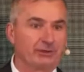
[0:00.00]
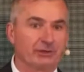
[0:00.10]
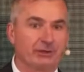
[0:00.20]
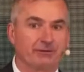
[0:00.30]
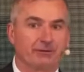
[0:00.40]

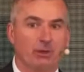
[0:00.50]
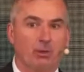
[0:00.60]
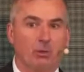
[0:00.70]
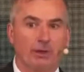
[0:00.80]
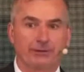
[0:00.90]
is
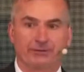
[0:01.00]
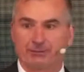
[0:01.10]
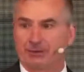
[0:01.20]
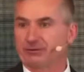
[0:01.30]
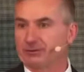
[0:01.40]
what are some
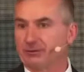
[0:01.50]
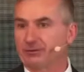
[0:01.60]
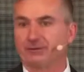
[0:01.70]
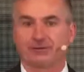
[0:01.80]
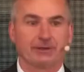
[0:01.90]
of the
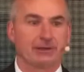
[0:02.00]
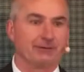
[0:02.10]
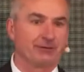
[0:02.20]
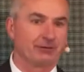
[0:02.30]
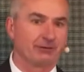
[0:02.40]
solutions that
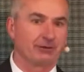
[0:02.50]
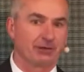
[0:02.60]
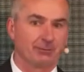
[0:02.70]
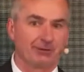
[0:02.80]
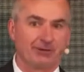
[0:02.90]
innovation
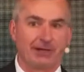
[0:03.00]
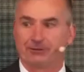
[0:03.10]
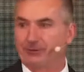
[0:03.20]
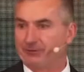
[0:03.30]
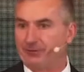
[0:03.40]
can provide
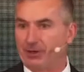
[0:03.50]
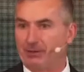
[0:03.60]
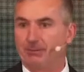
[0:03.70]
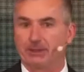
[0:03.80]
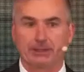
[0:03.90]
to the
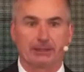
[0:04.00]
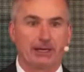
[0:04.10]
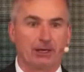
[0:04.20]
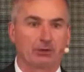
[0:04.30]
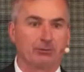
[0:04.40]
farm, and
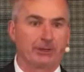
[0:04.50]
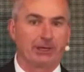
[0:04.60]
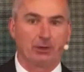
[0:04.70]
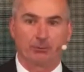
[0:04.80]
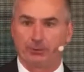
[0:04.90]
how can we
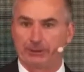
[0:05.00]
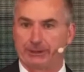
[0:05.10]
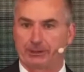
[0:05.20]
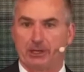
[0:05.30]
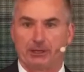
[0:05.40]
help really
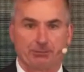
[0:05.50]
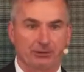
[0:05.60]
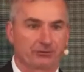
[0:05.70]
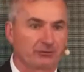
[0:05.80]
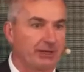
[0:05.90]

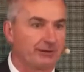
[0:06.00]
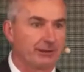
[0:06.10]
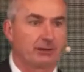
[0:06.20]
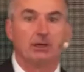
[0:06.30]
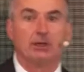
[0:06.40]
accomplish, I
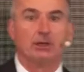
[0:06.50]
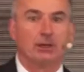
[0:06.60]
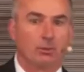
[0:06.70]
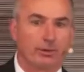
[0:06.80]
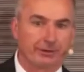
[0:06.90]
think,
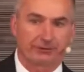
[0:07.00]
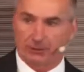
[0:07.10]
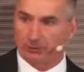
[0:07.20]
where this whole